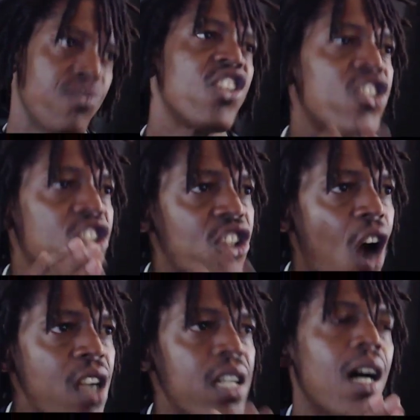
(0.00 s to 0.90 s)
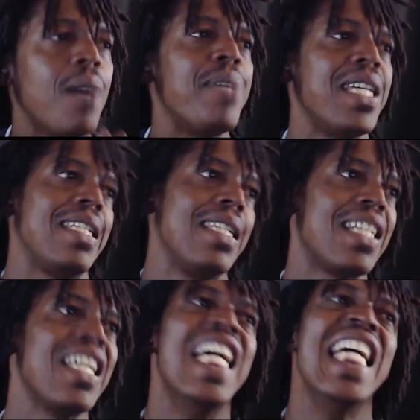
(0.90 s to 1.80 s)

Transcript: Start a business.